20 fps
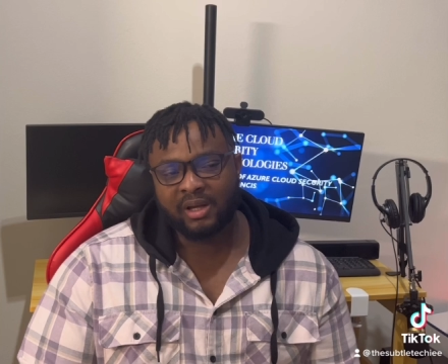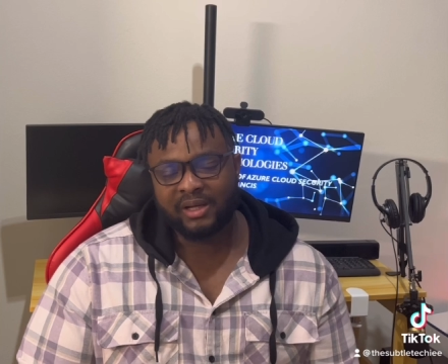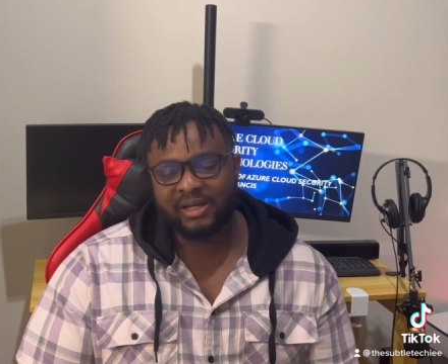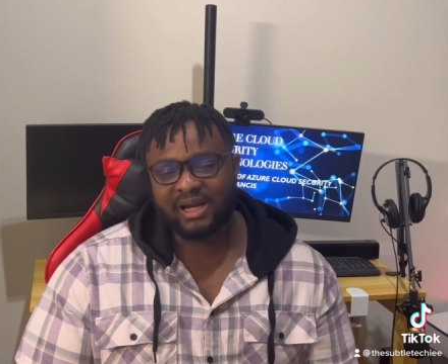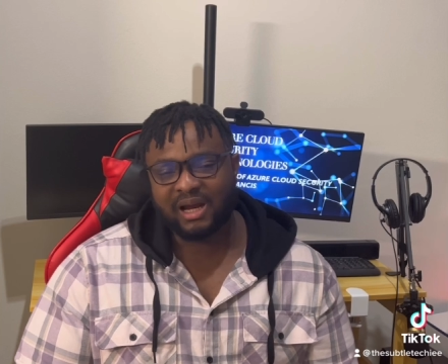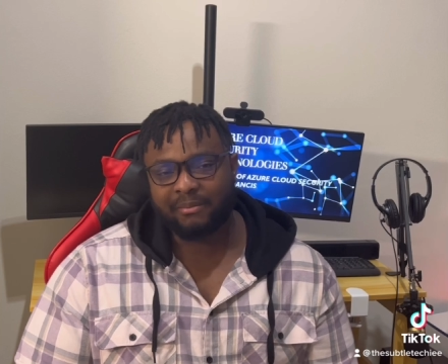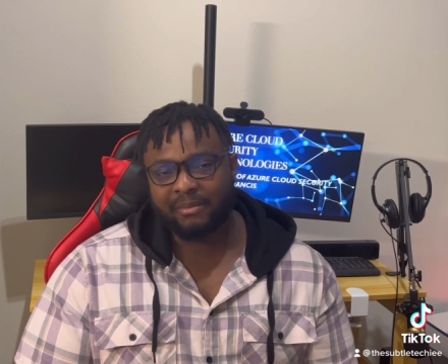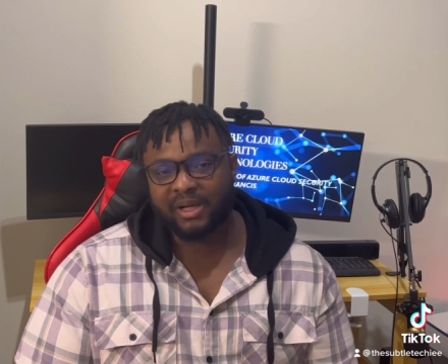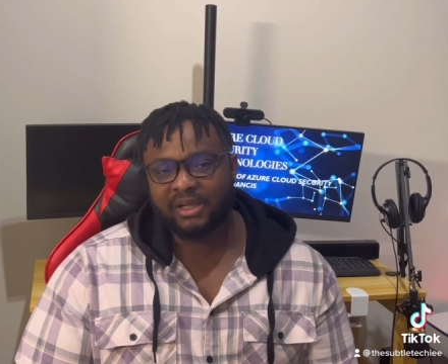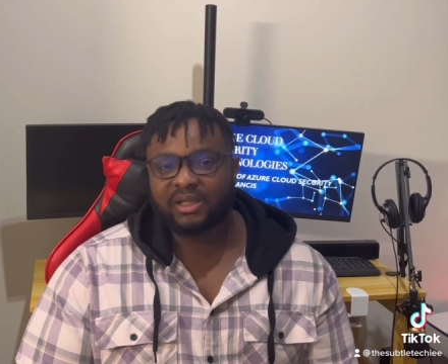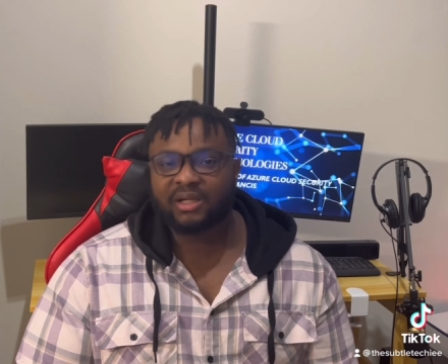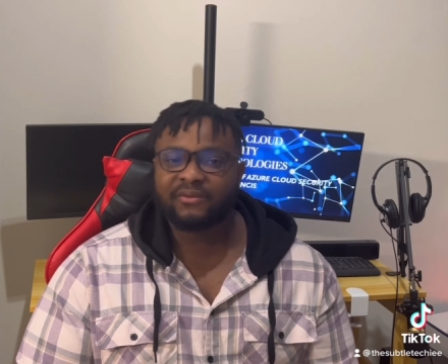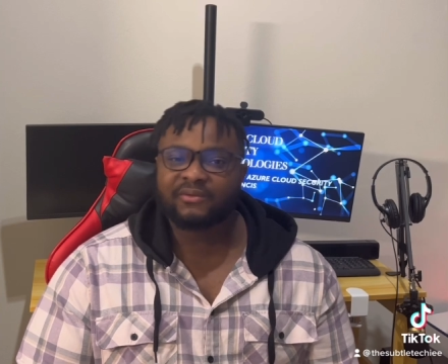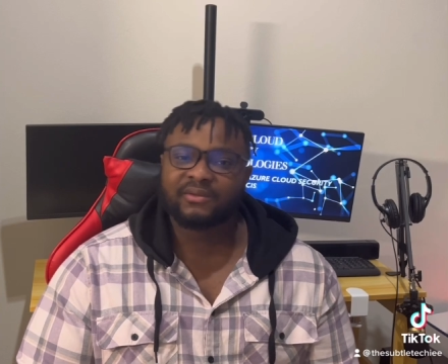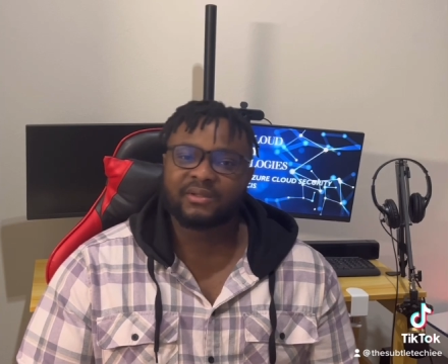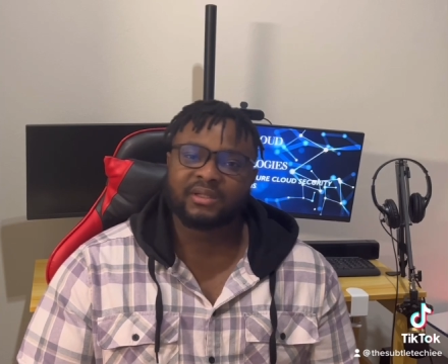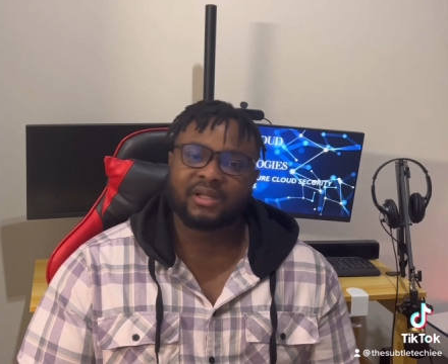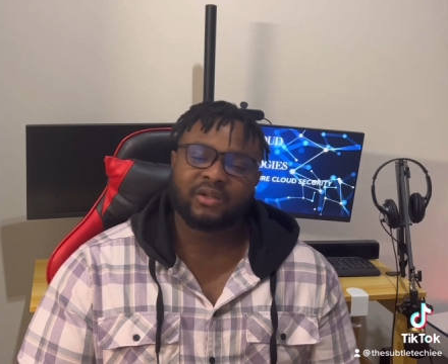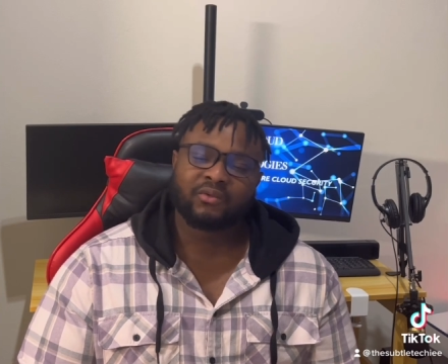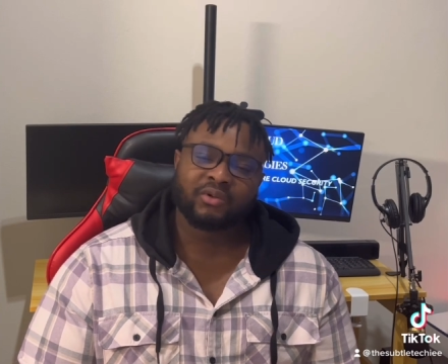the amount
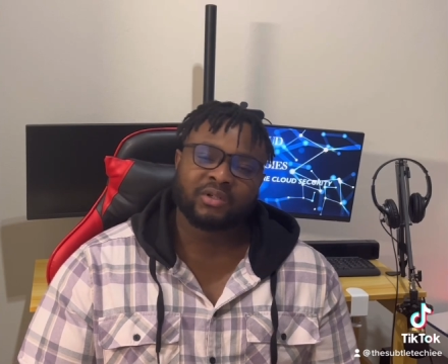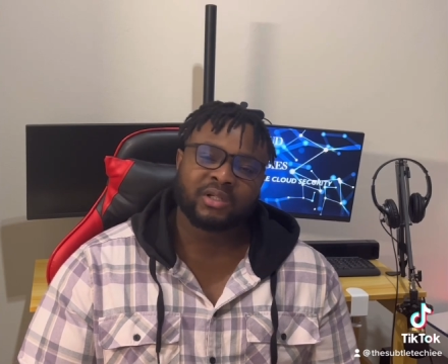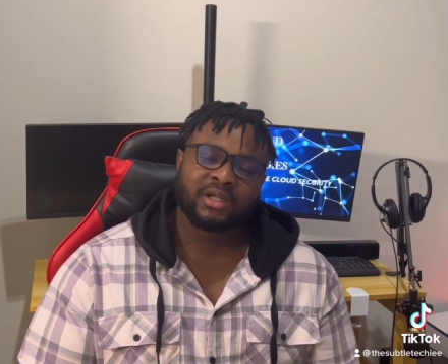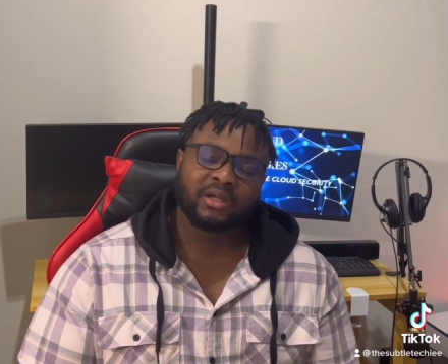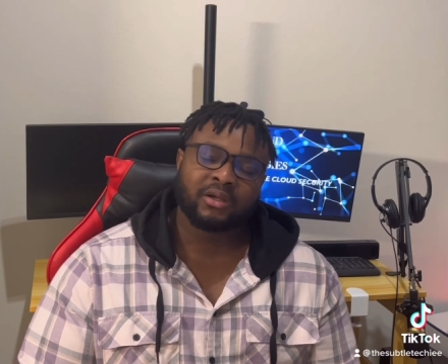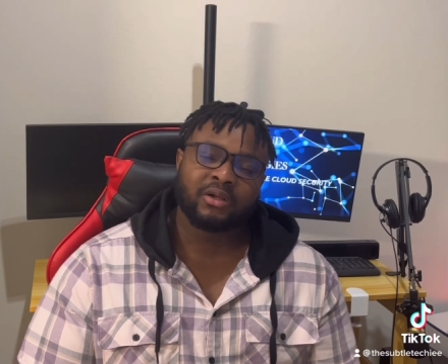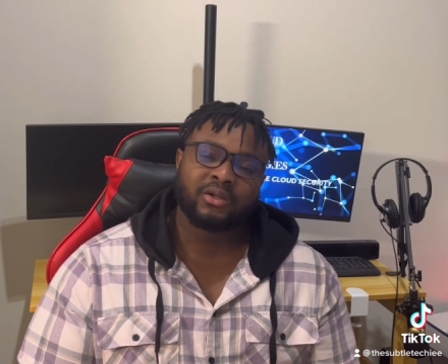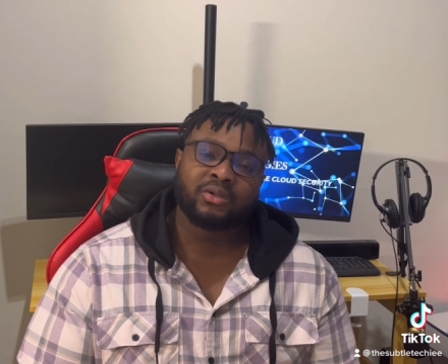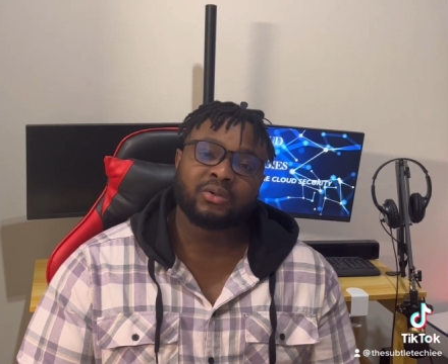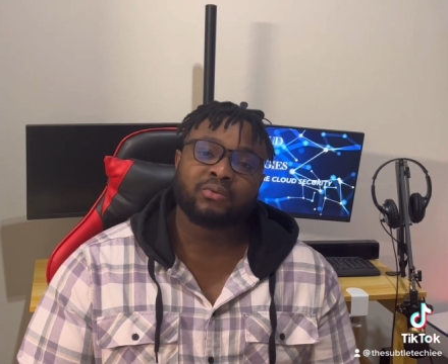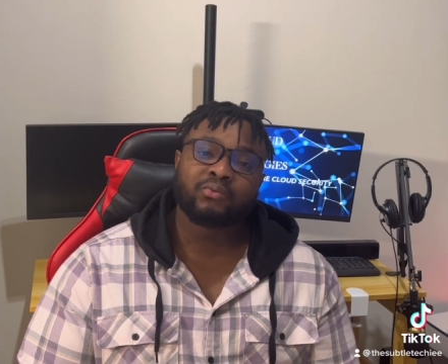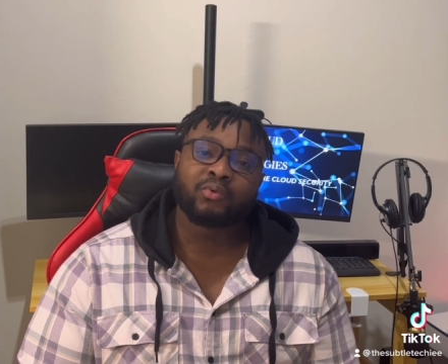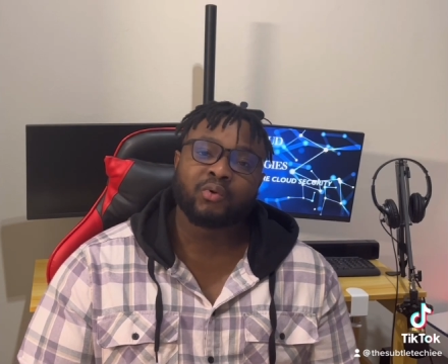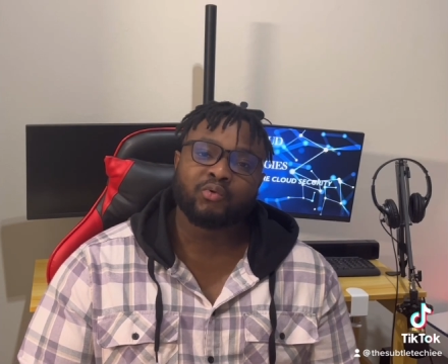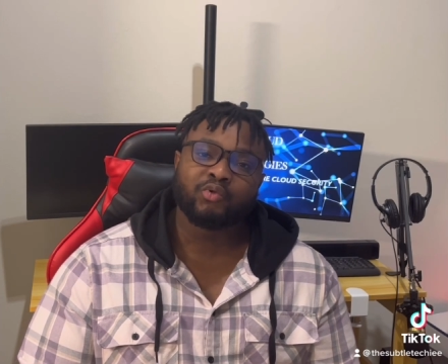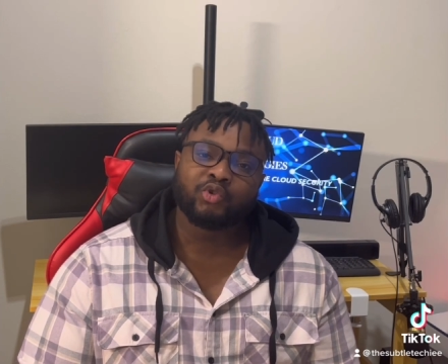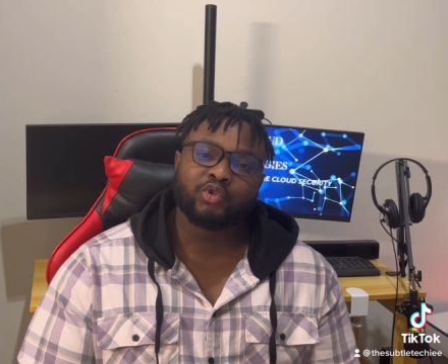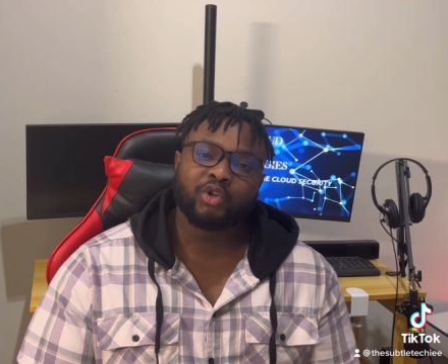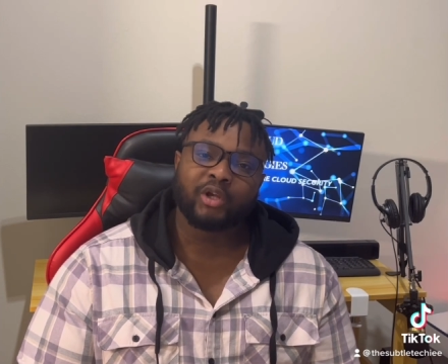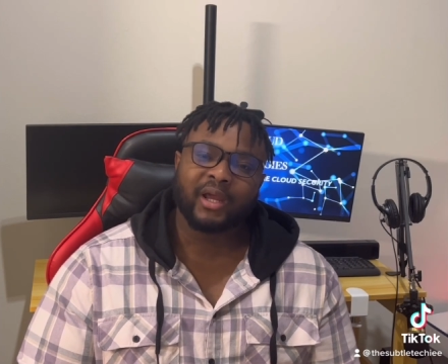of network security
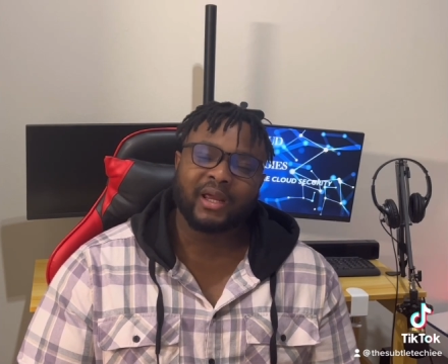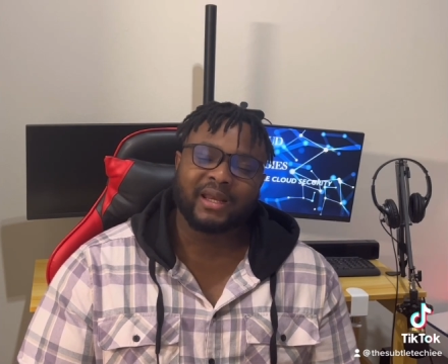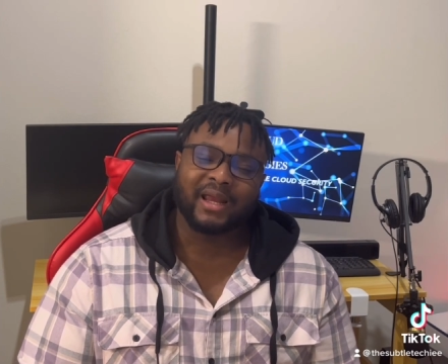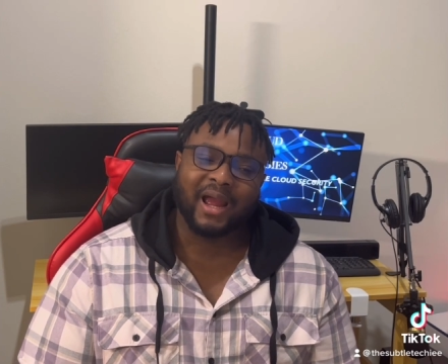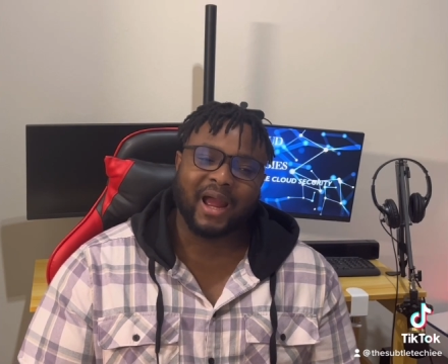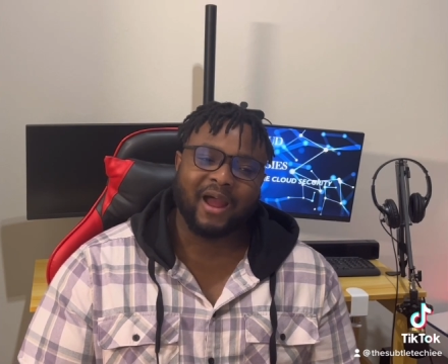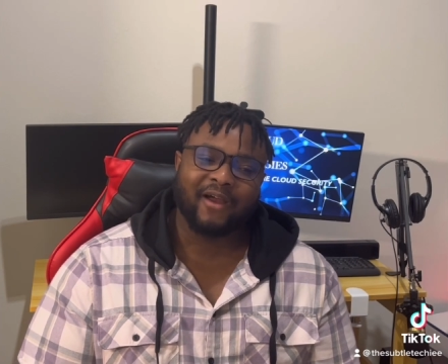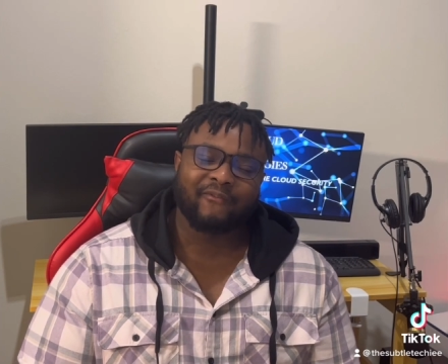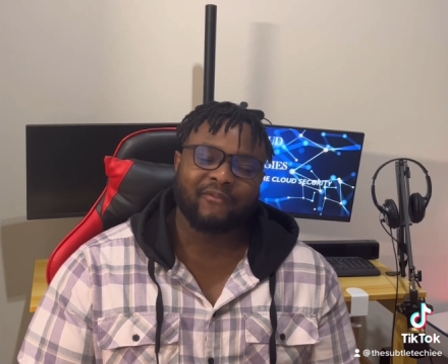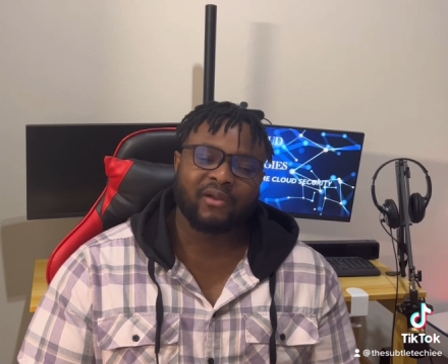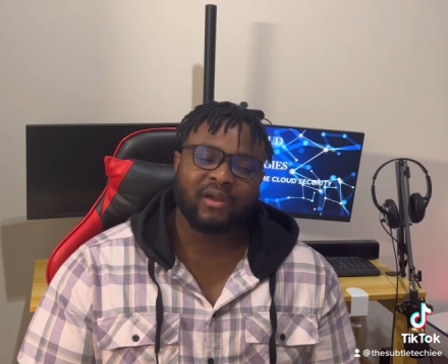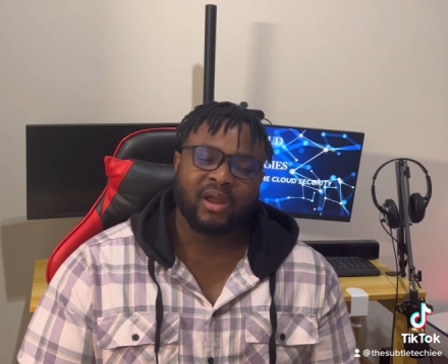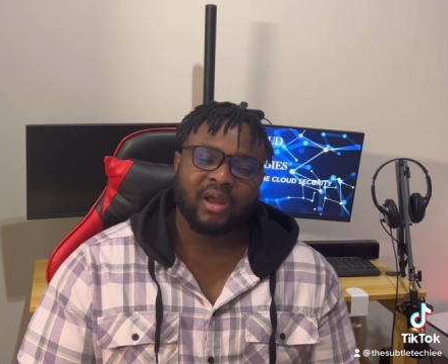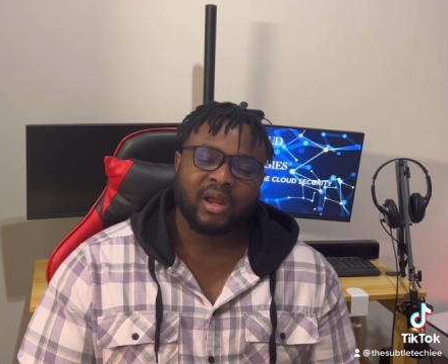rules you can have